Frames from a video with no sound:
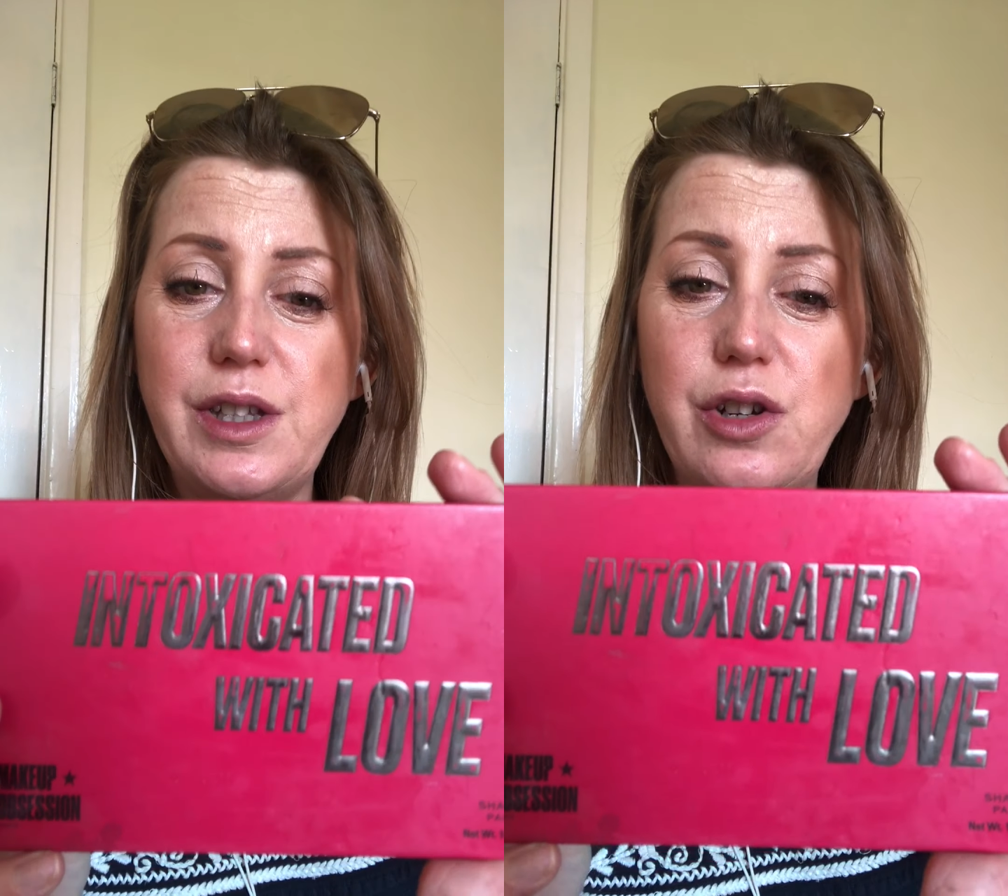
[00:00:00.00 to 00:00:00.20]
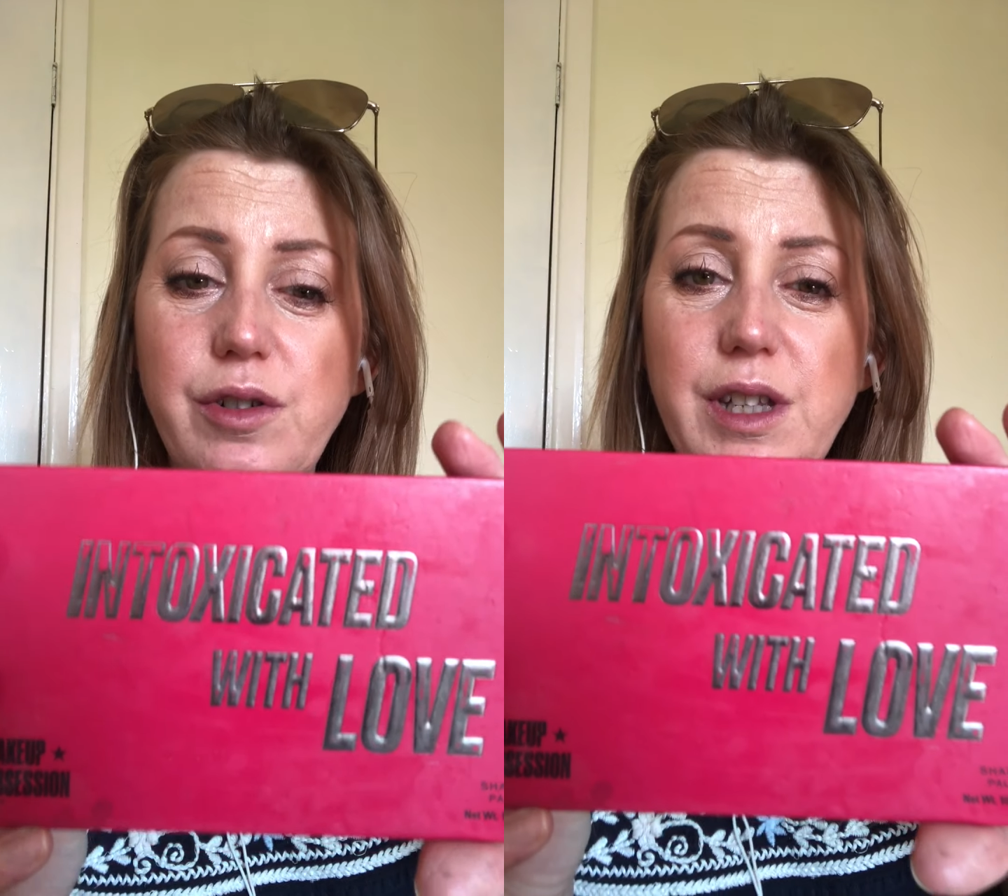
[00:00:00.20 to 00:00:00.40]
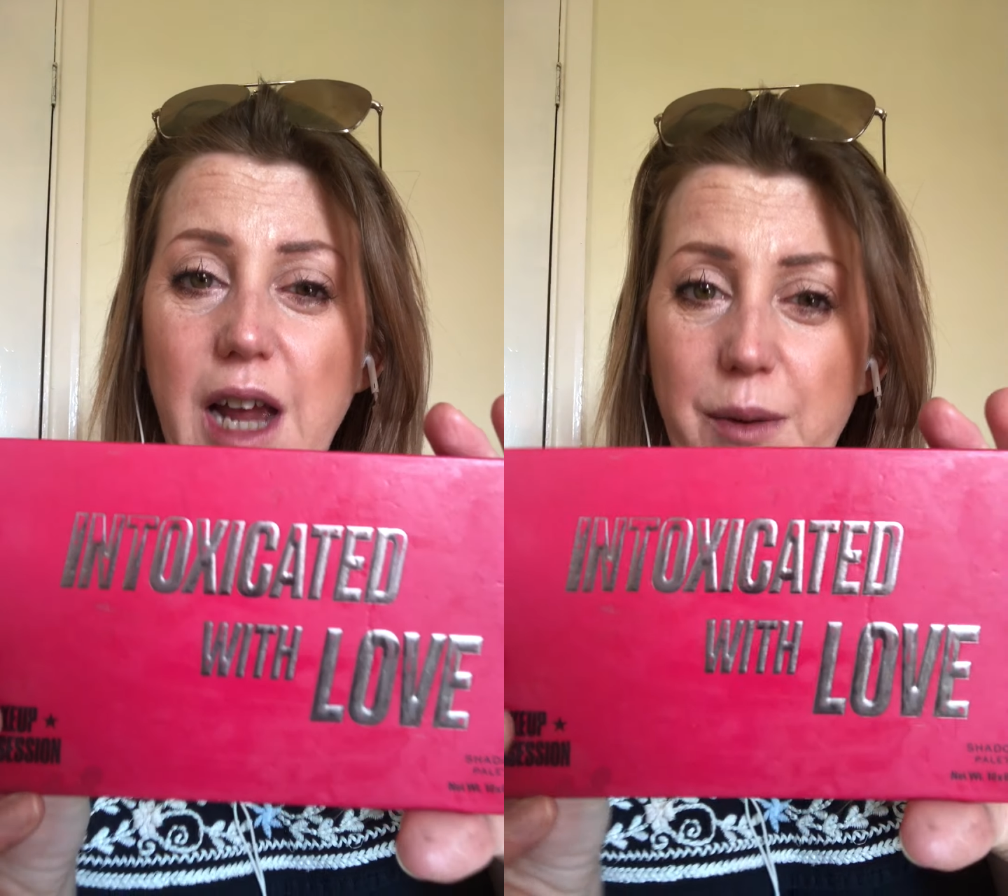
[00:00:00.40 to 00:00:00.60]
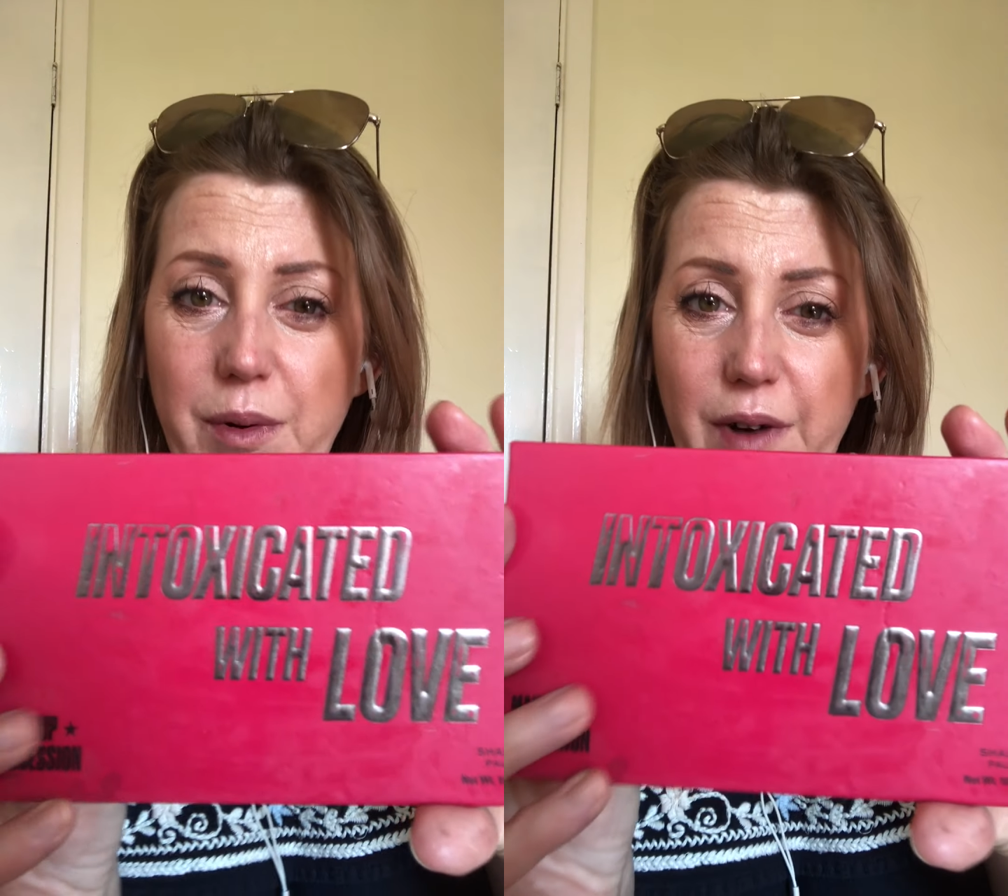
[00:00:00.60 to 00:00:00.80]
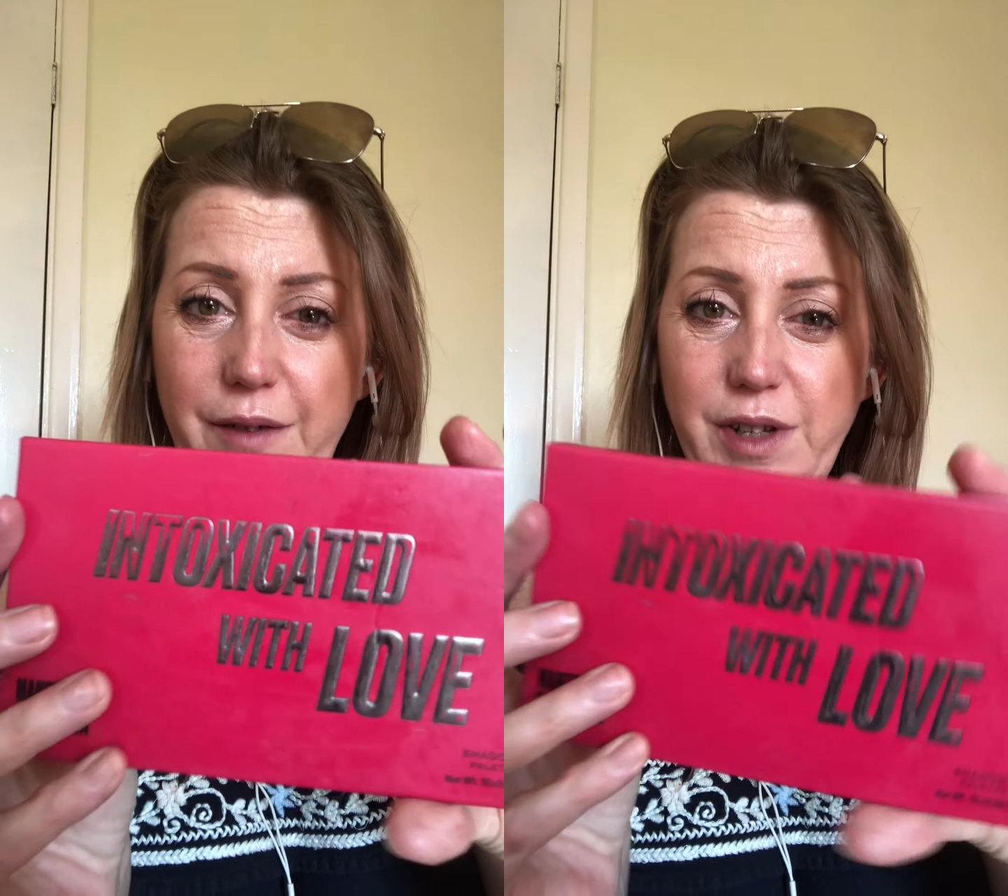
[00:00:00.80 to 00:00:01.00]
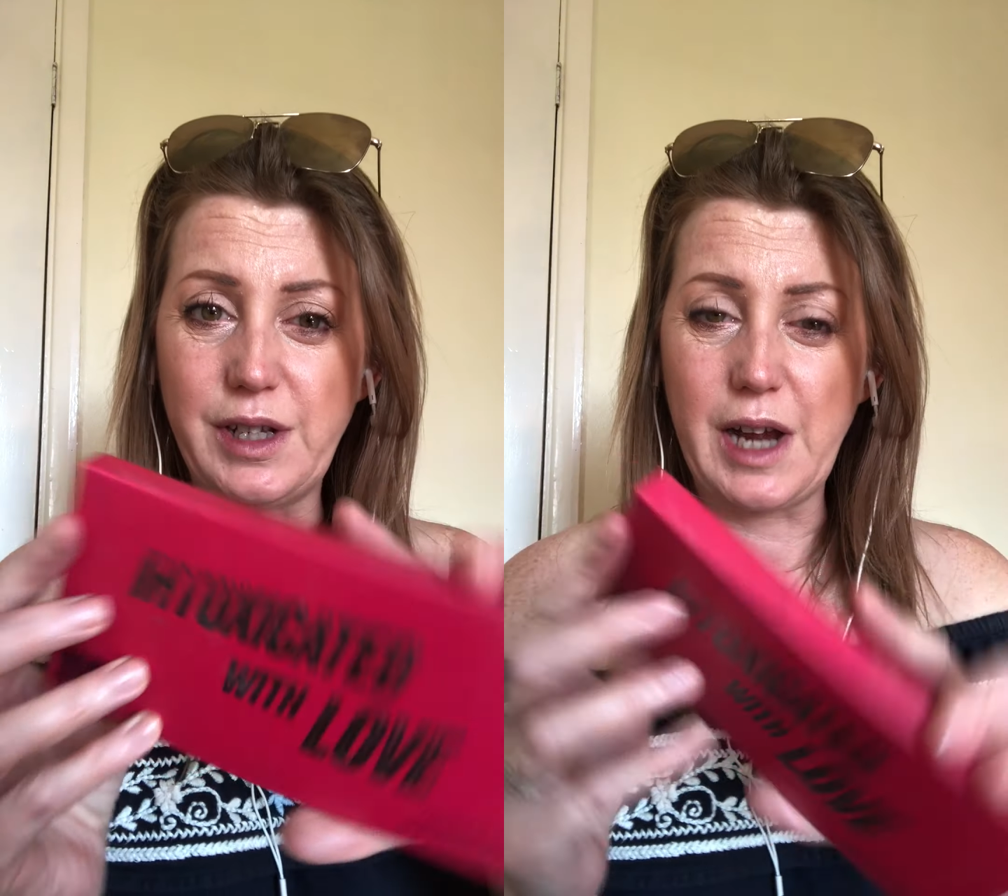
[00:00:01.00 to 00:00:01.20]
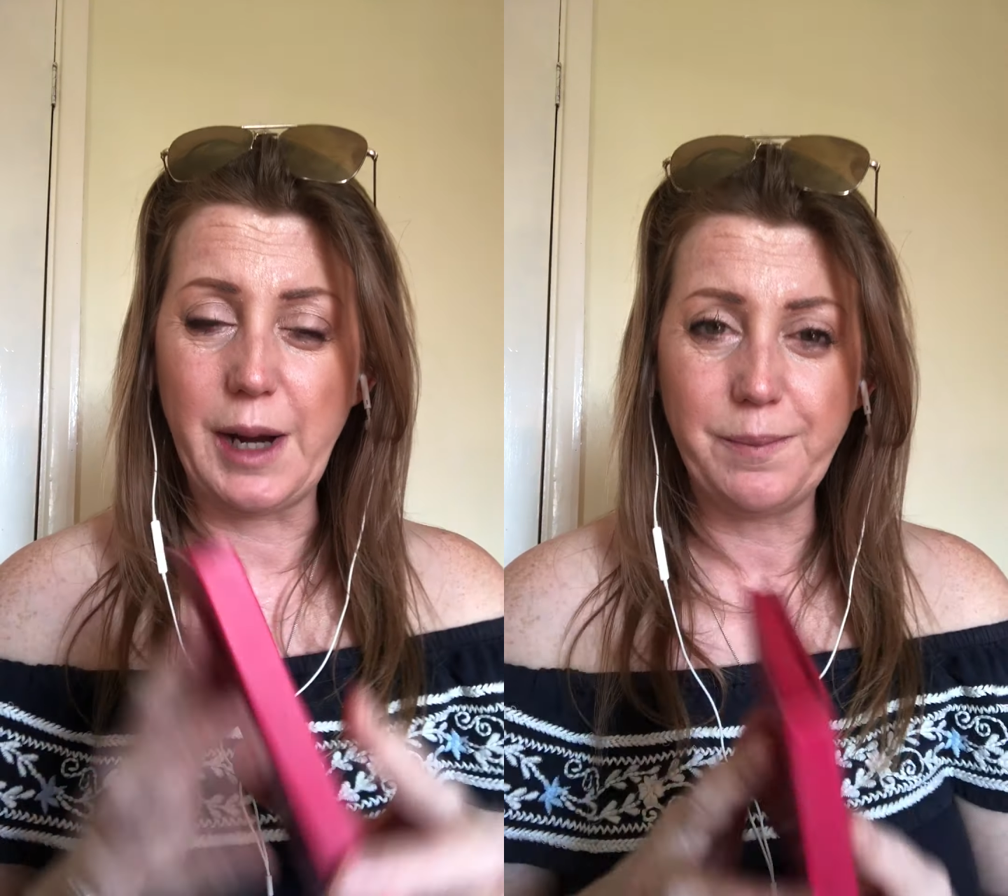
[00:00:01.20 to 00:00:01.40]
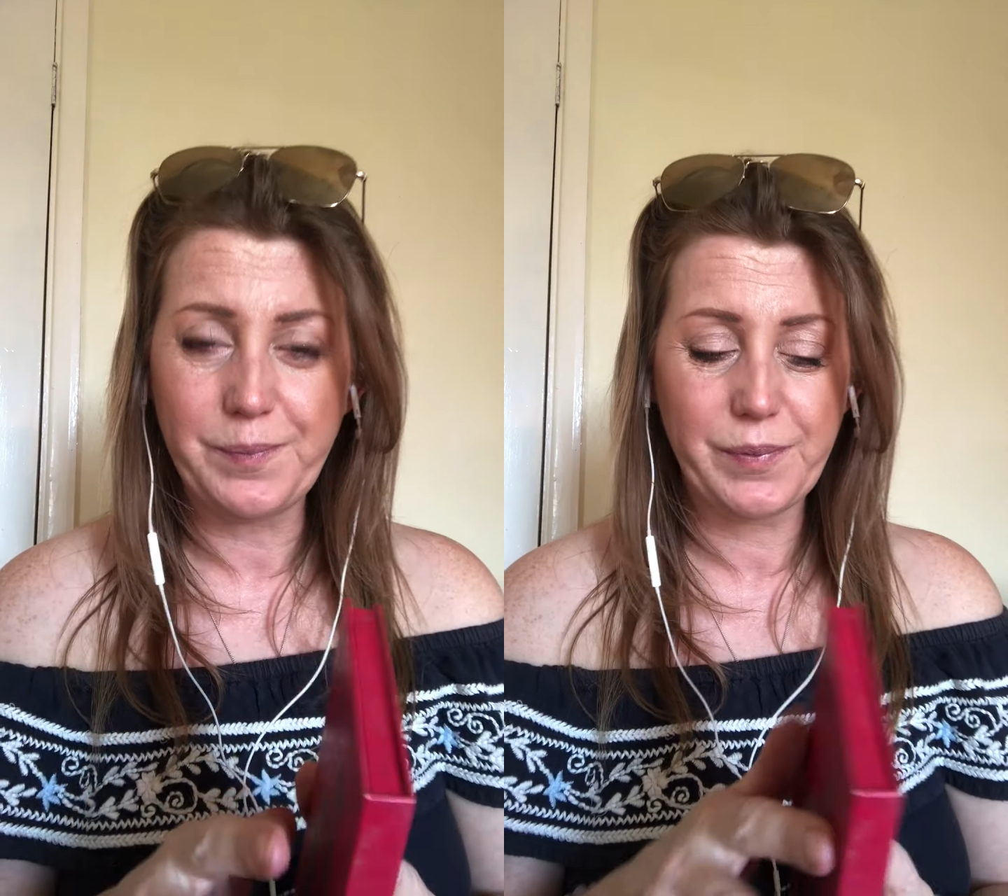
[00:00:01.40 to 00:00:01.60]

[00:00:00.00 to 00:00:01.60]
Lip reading: Intoxicated with Love today.